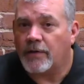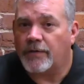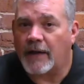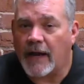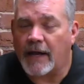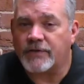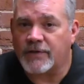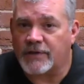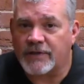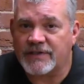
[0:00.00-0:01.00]
that has
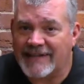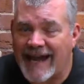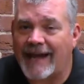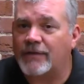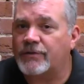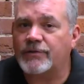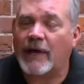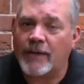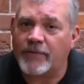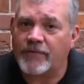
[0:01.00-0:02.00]
the exact
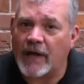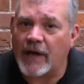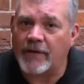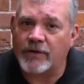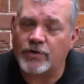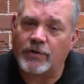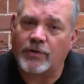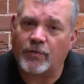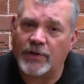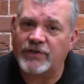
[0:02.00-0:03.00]
time of day that you
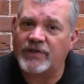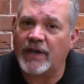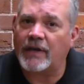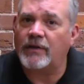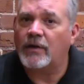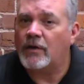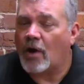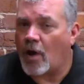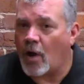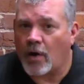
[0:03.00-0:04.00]
can reset
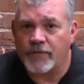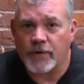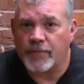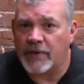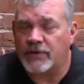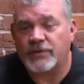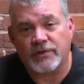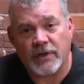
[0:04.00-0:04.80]
all of your pieces.